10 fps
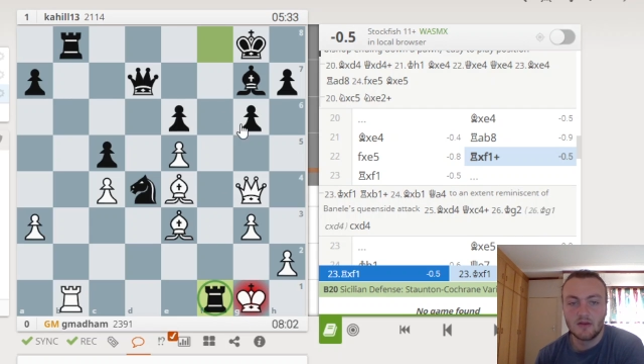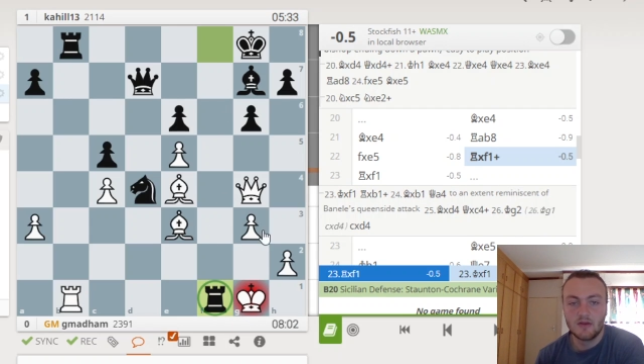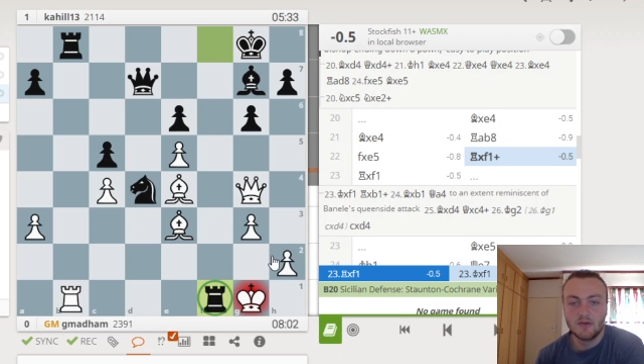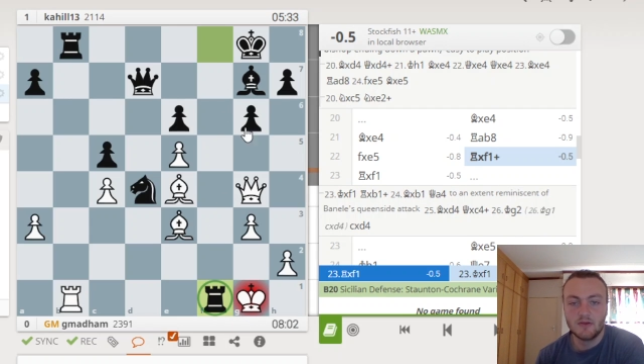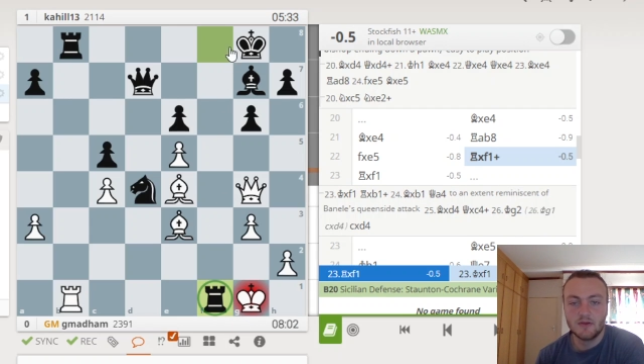
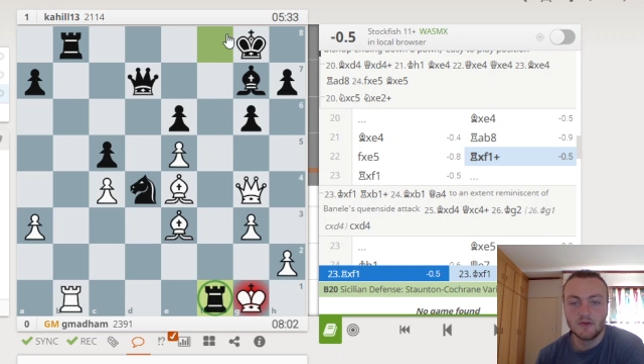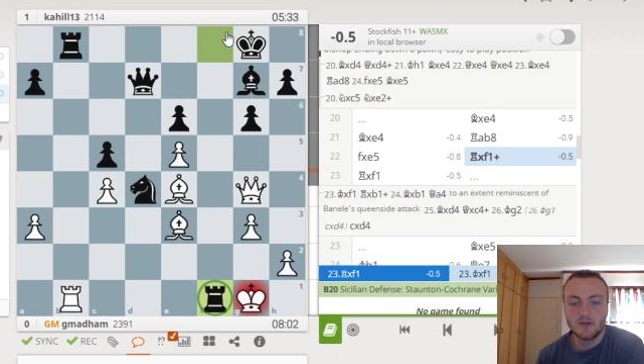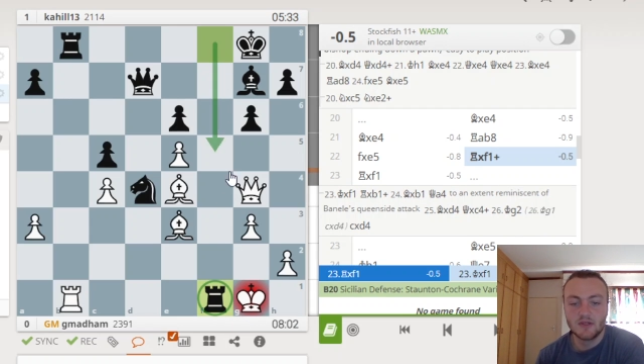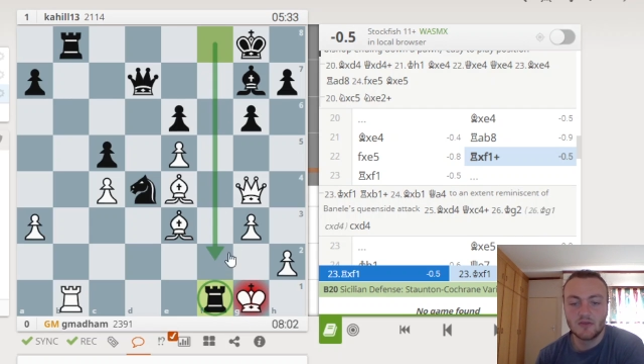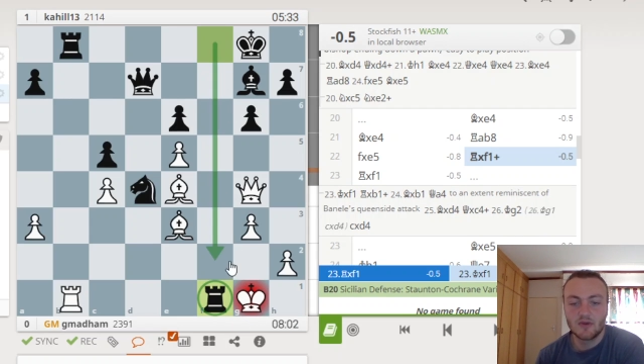You
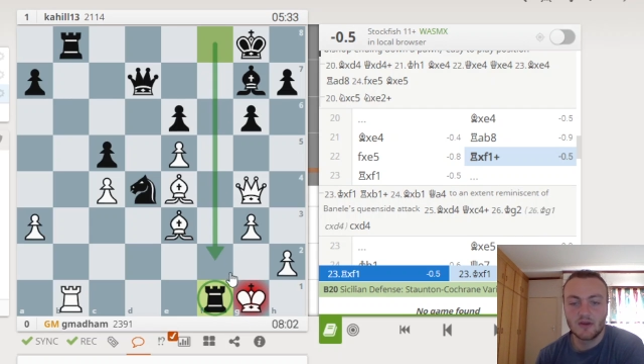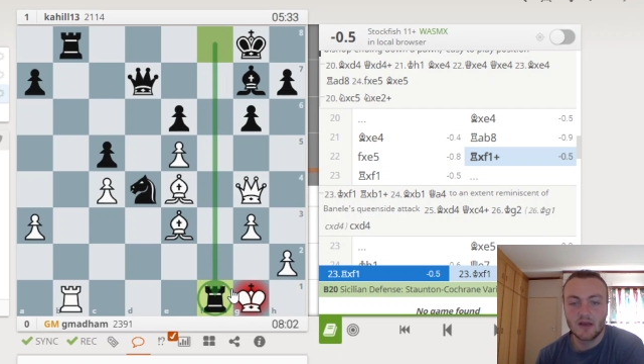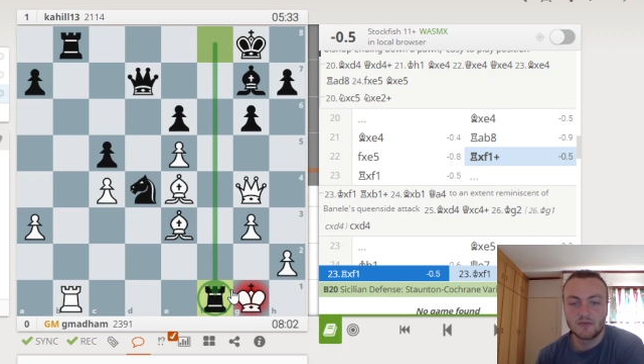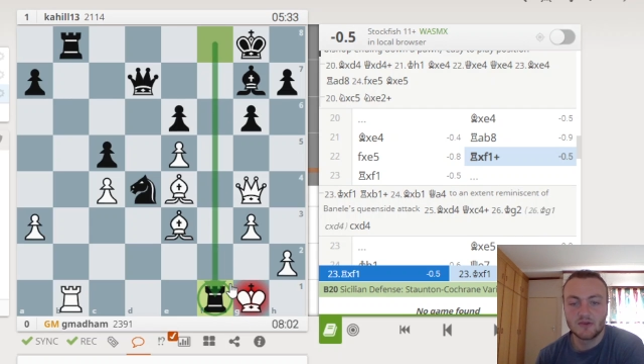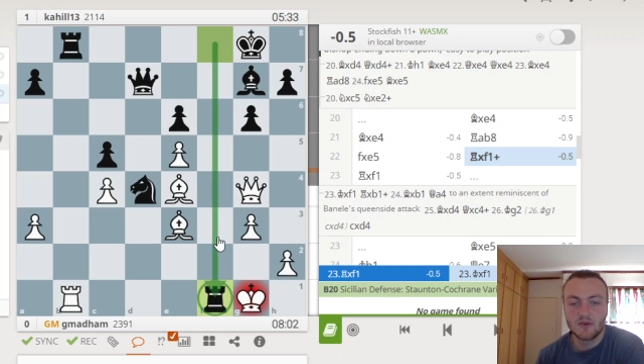usually want to
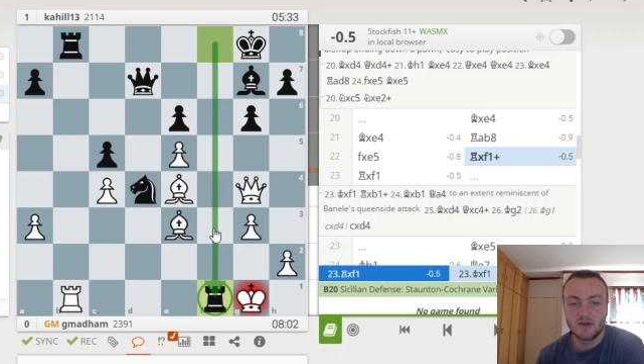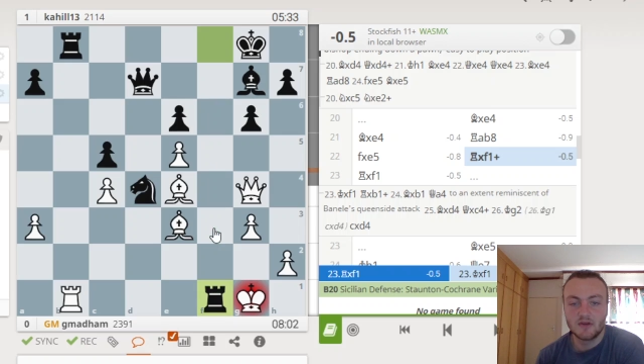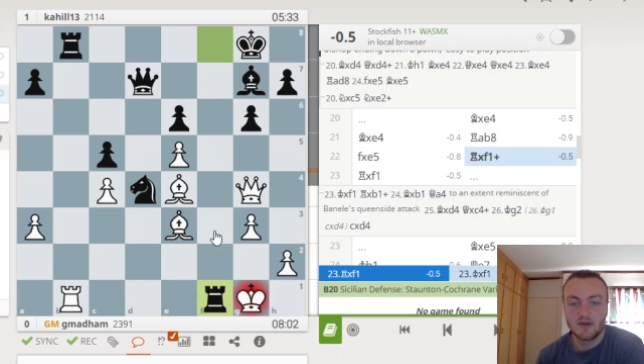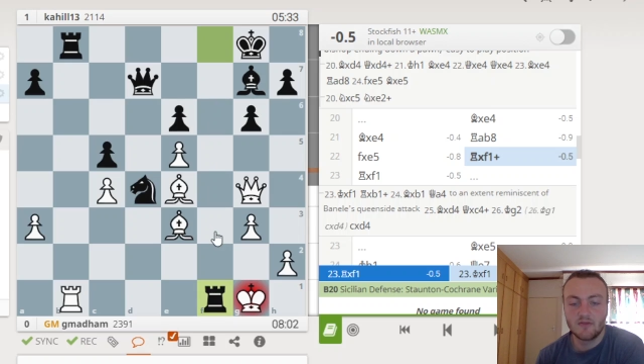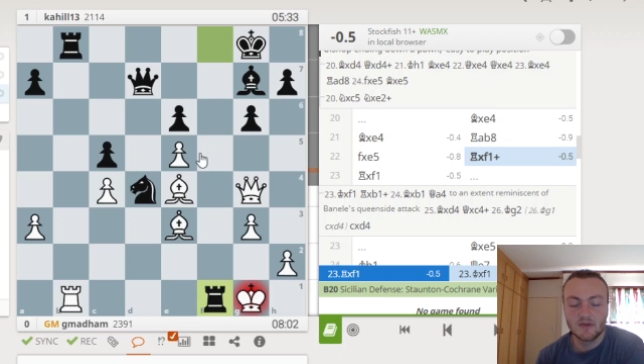capture when you
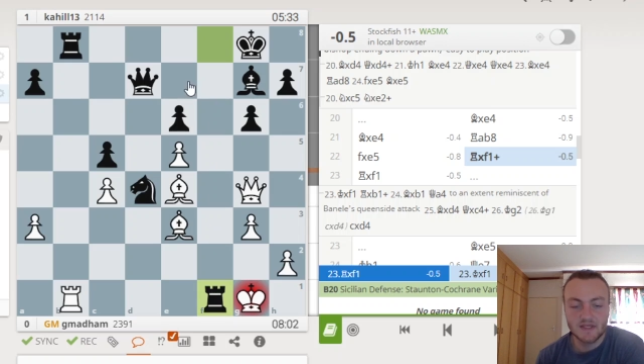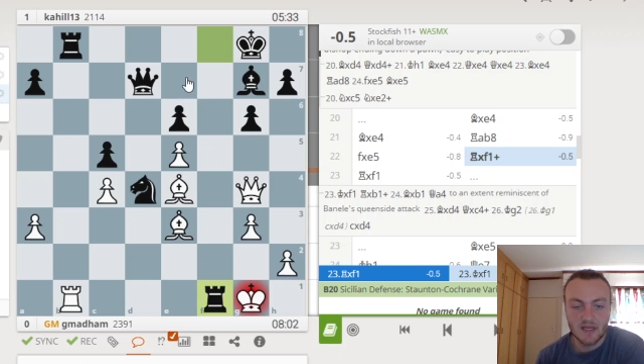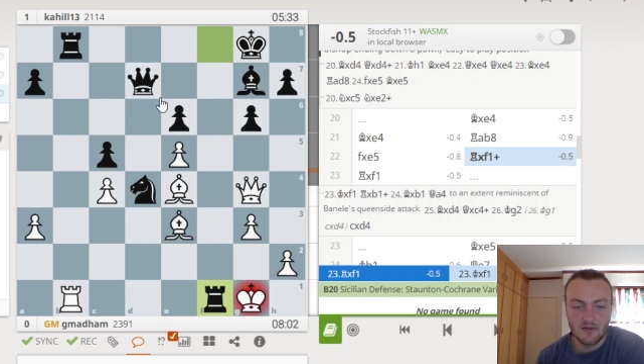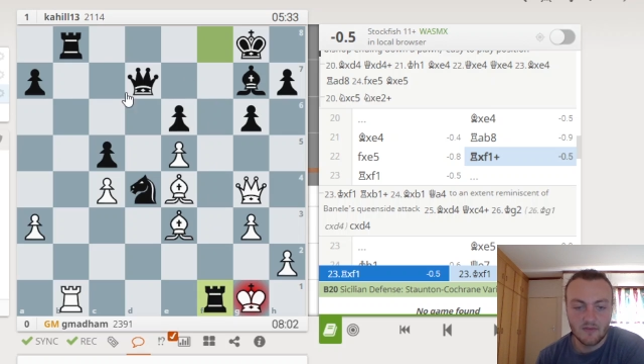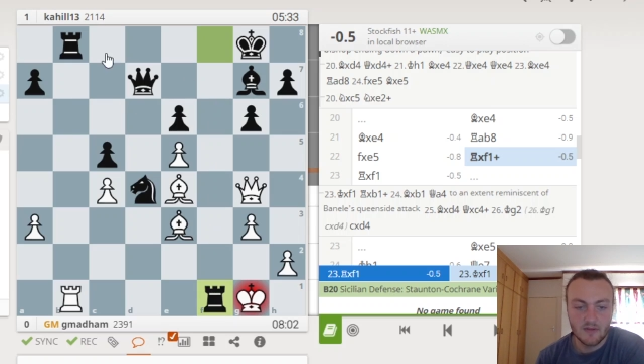give
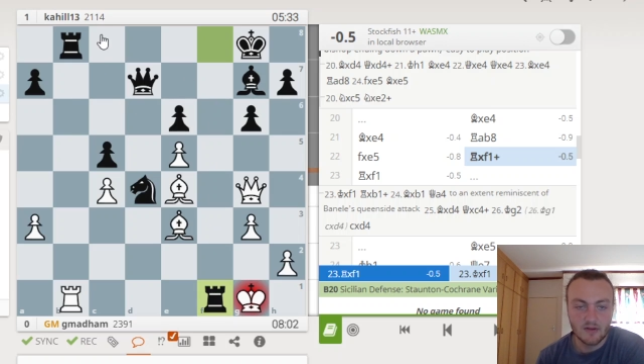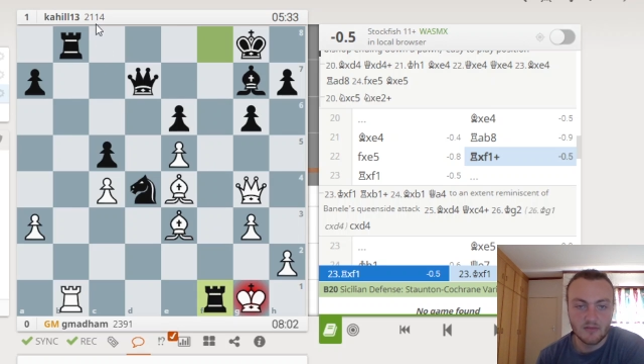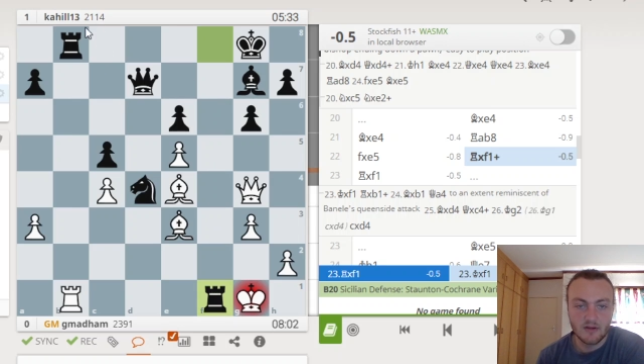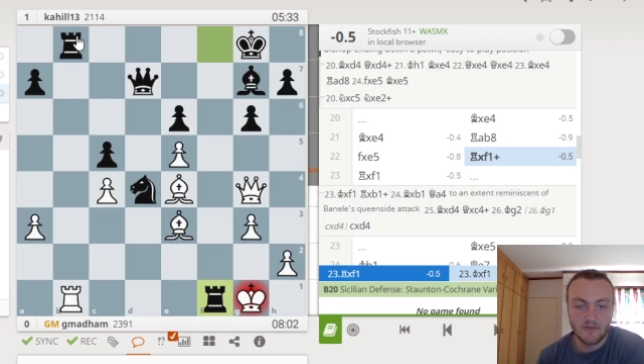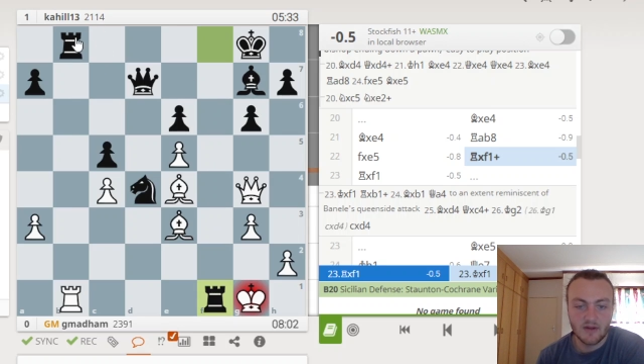yourself a little
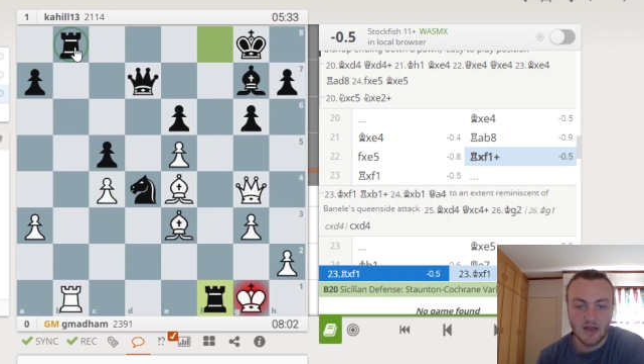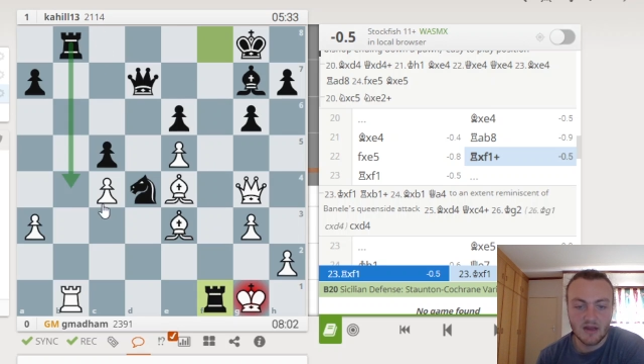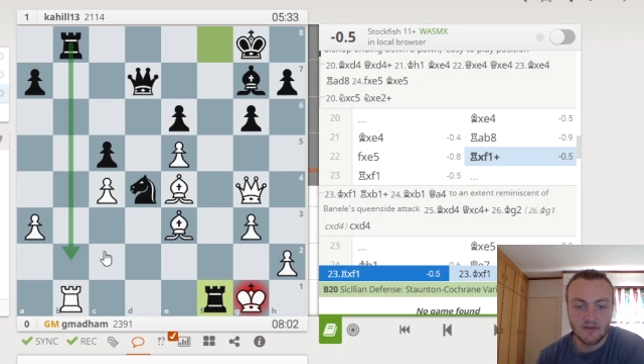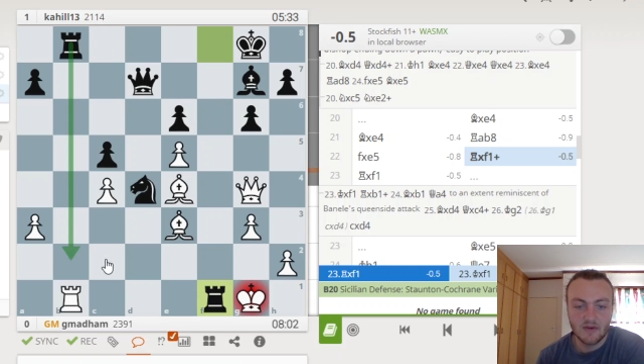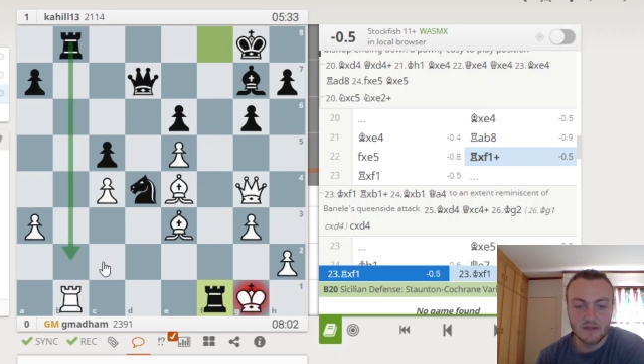bit of an
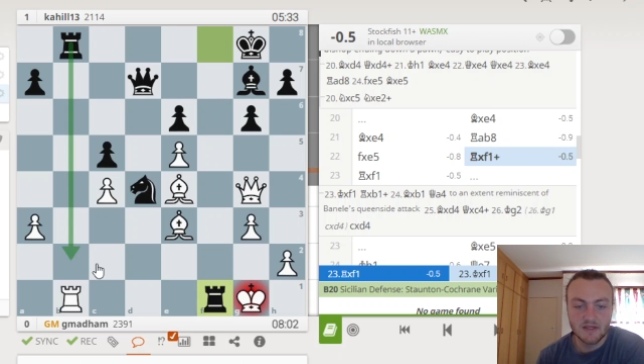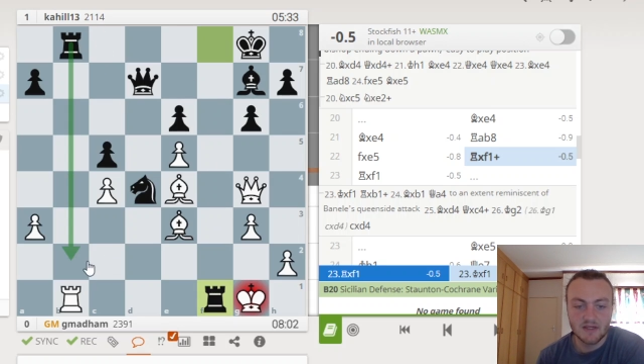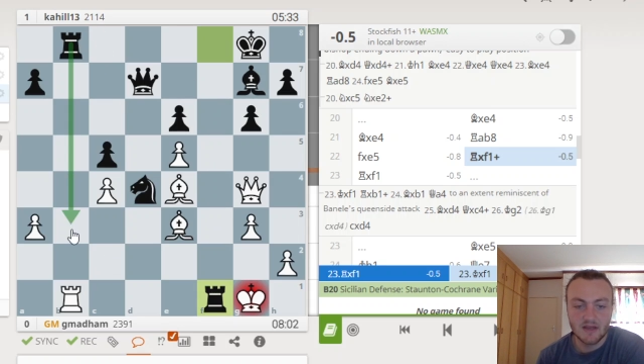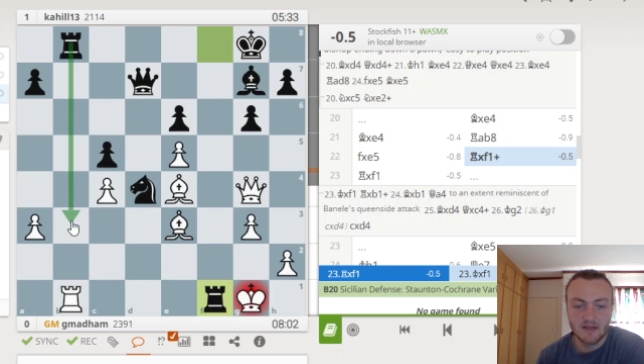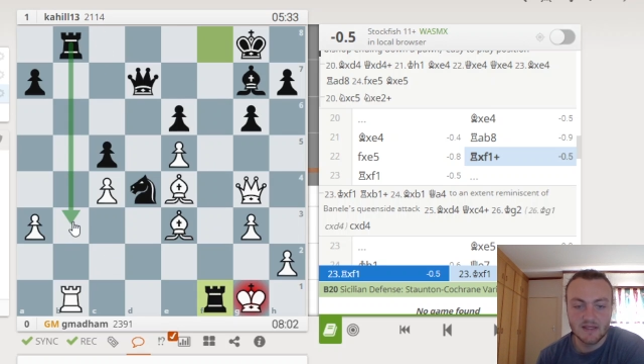advantage,
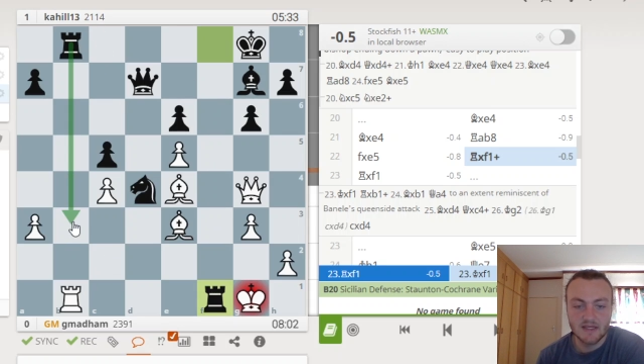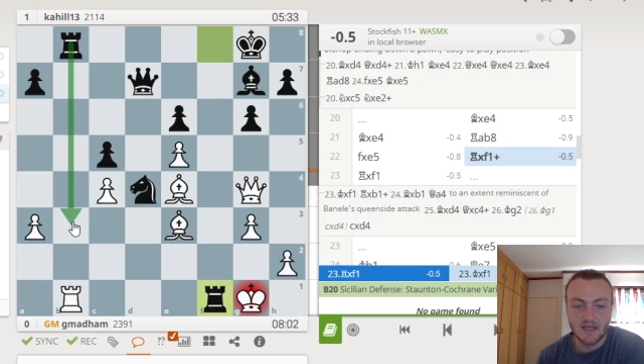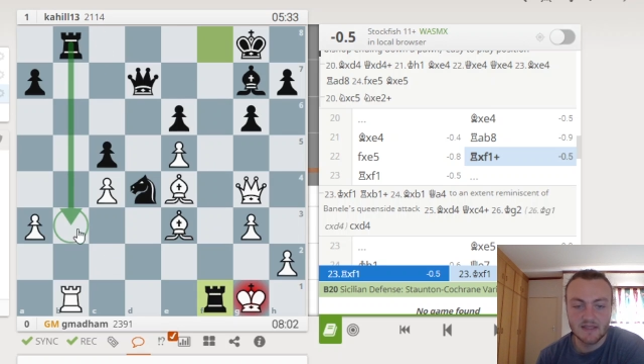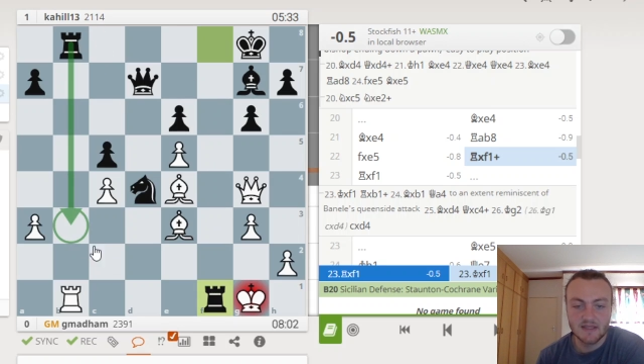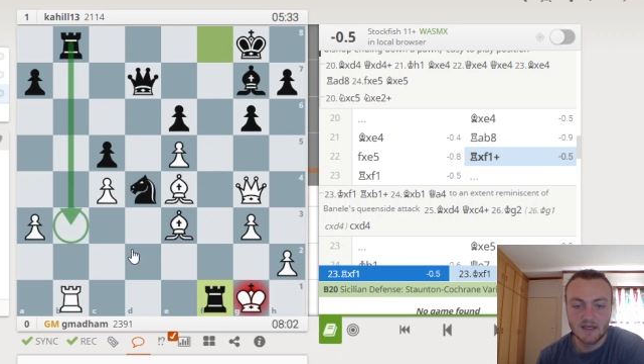and in this
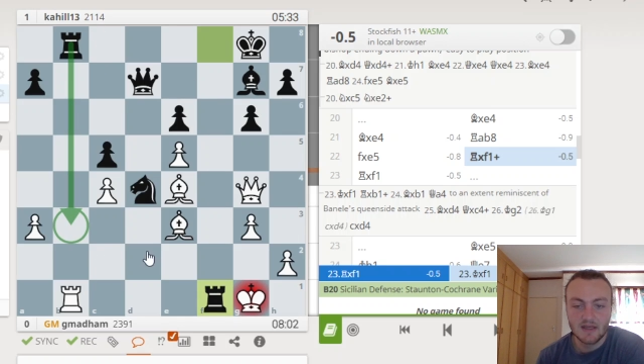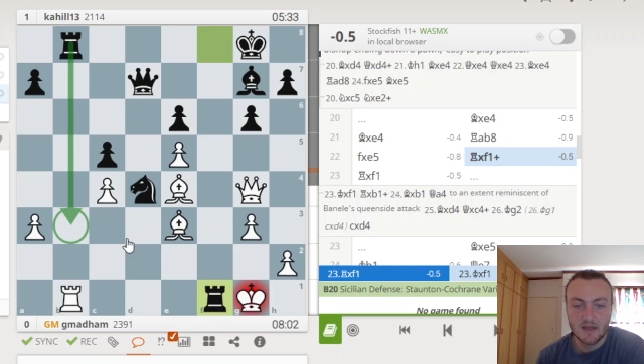case,